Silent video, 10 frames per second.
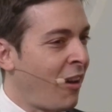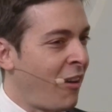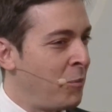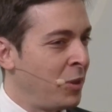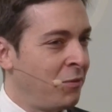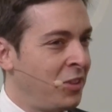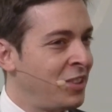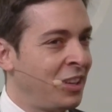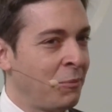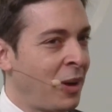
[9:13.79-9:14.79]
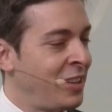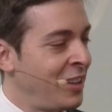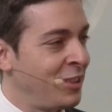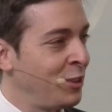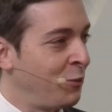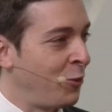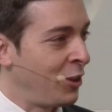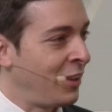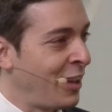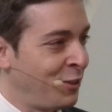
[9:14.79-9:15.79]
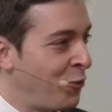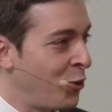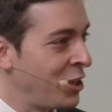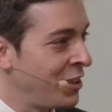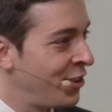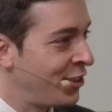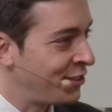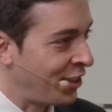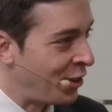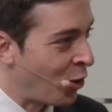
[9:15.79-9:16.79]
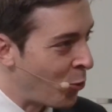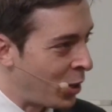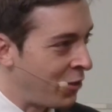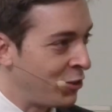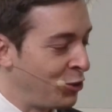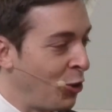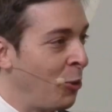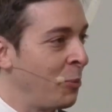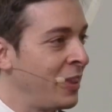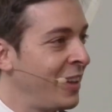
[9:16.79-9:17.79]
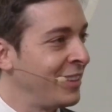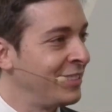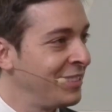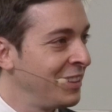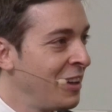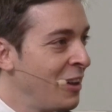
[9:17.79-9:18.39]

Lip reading: I've been visiting my dentist for the last 40 years and no one ever told me this.